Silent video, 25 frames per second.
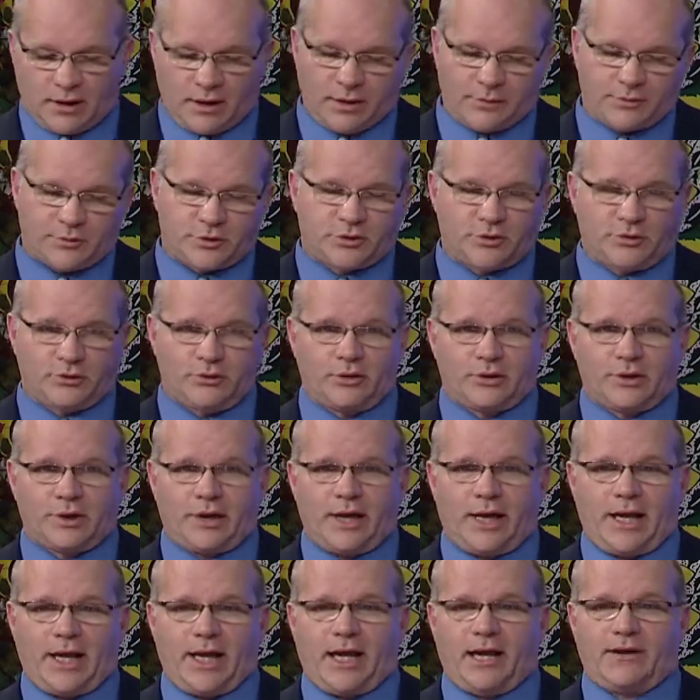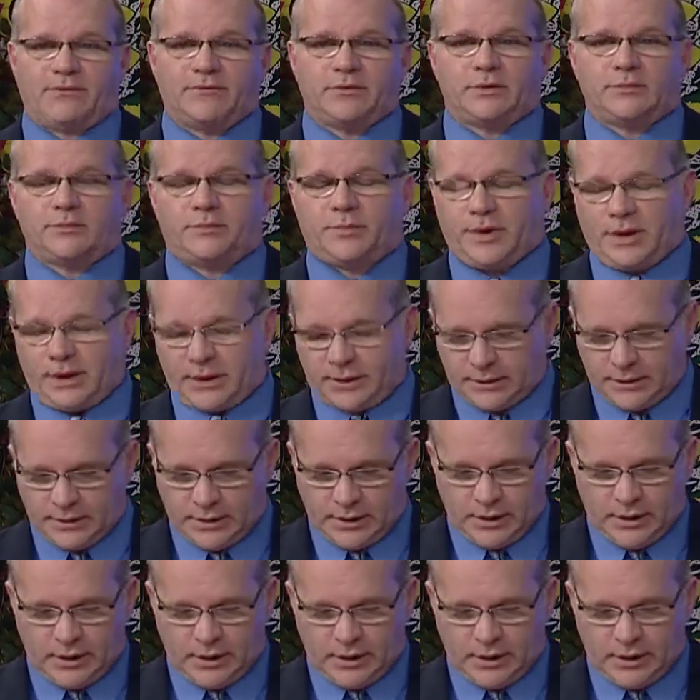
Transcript: I'm sure they're going to have it, but